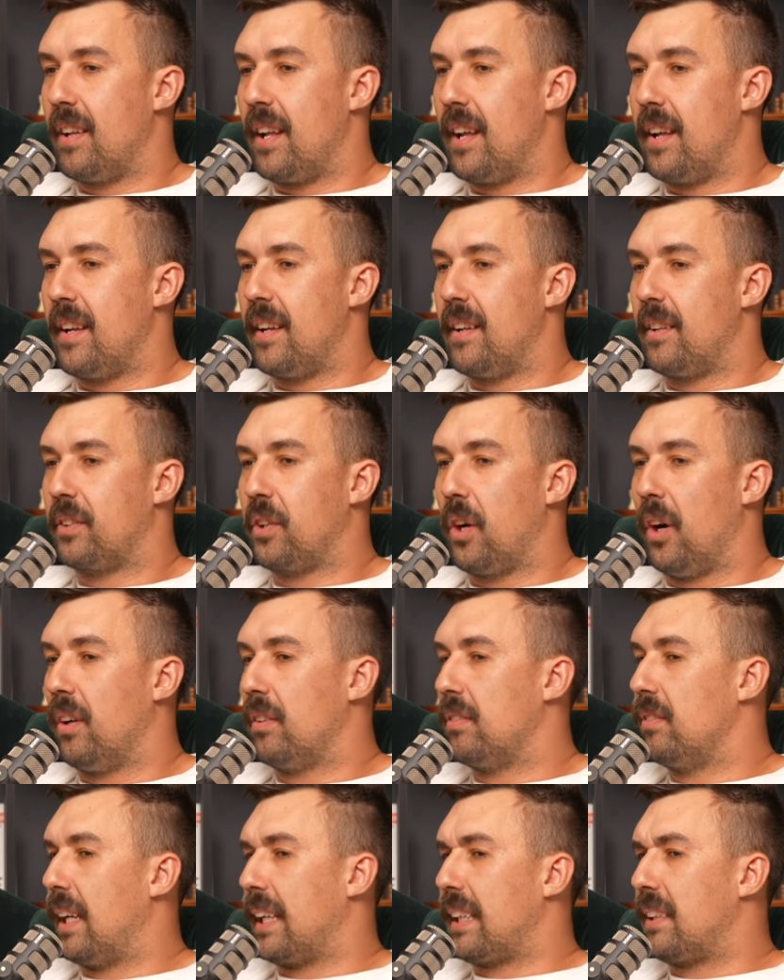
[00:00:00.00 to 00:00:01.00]
it
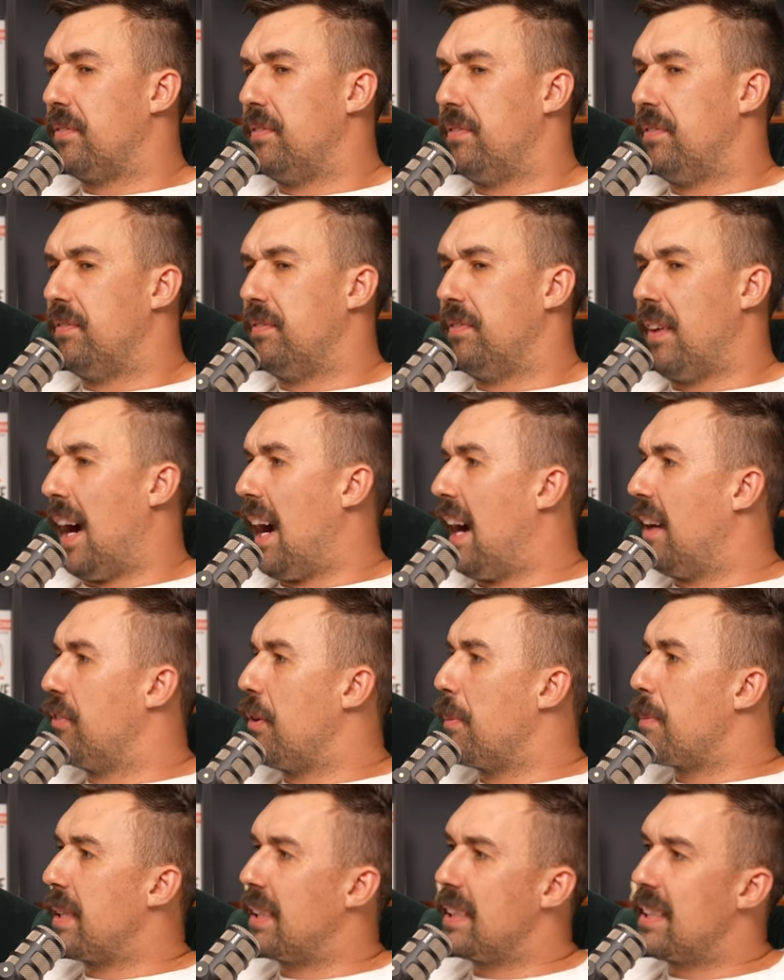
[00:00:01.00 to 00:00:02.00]
got like f
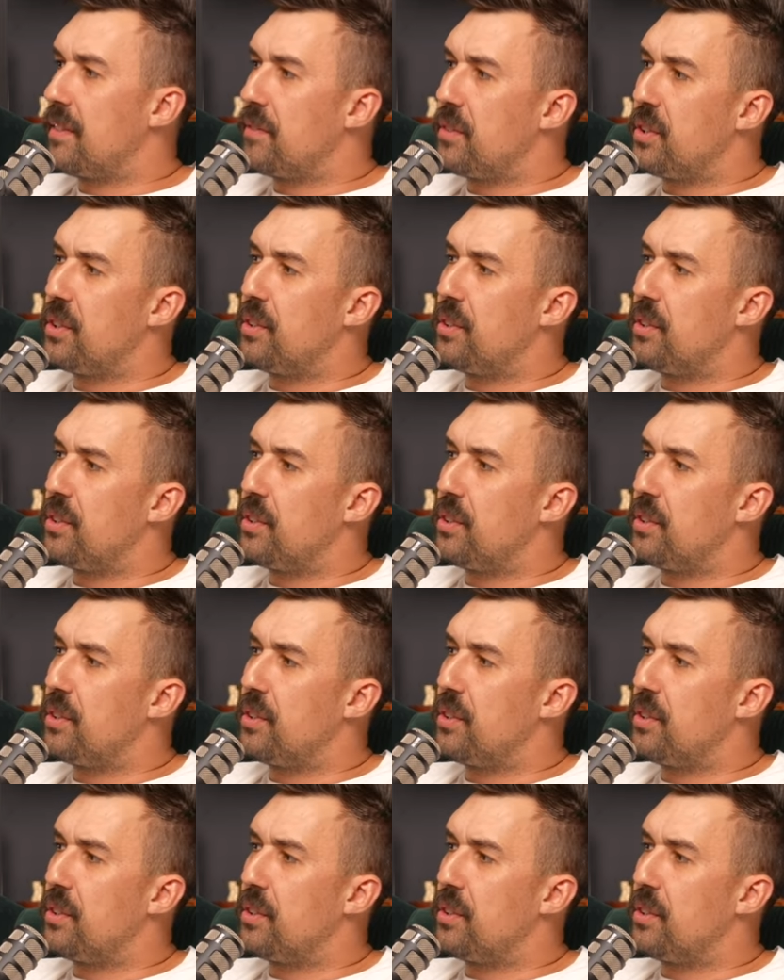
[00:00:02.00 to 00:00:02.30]
half a million